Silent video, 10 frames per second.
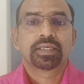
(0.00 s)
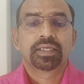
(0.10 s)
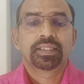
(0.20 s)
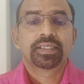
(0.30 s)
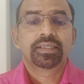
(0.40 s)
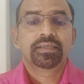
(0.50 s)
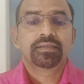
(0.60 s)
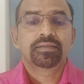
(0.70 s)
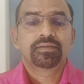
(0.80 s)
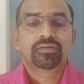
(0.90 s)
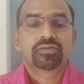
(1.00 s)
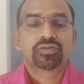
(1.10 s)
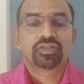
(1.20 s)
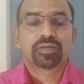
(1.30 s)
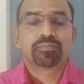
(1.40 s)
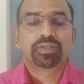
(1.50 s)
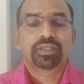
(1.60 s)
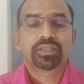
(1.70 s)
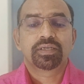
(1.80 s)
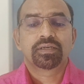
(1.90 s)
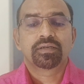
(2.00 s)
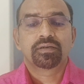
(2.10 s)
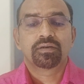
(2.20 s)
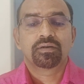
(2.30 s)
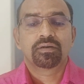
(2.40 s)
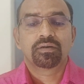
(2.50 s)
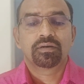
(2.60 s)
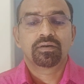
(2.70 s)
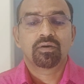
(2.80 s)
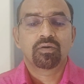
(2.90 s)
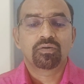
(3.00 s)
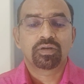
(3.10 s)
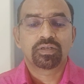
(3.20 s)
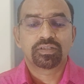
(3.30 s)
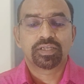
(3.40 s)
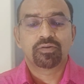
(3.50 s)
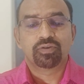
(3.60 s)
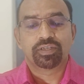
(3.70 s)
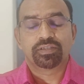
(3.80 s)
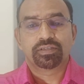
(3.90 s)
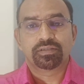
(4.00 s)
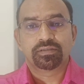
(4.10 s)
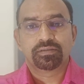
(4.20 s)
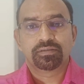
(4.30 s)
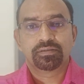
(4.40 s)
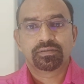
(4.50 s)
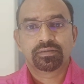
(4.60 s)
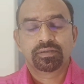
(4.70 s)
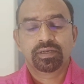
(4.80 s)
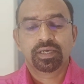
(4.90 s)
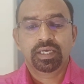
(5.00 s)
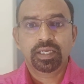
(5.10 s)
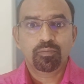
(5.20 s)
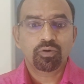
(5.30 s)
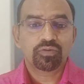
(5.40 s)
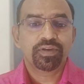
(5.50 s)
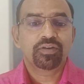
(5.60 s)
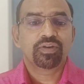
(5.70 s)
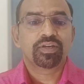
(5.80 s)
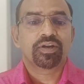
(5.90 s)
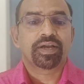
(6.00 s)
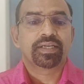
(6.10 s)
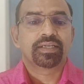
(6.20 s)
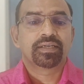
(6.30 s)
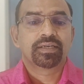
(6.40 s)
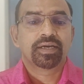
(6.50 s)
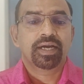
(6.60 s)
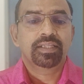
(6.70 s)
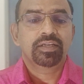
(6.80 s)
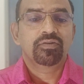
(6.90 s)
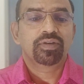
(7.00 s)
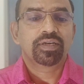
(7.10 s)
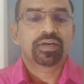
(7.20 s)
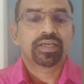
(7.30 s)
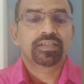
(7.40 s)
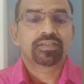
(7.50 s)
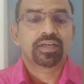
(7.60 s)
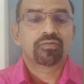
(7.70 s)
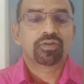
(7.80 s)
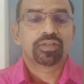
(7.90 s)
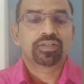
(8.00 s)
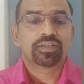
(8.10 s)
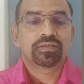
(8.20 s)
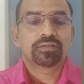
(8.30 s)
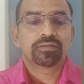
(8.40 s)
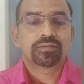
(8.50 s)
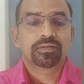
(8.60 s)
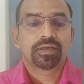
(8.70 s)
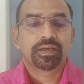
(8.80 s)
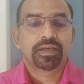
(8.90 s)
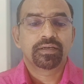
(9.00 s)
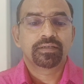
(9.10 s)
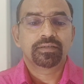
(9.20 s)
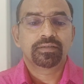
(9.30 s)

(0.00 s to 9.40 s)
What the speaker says: Then subject or salutation. In both way you can write. Either you can write salutation here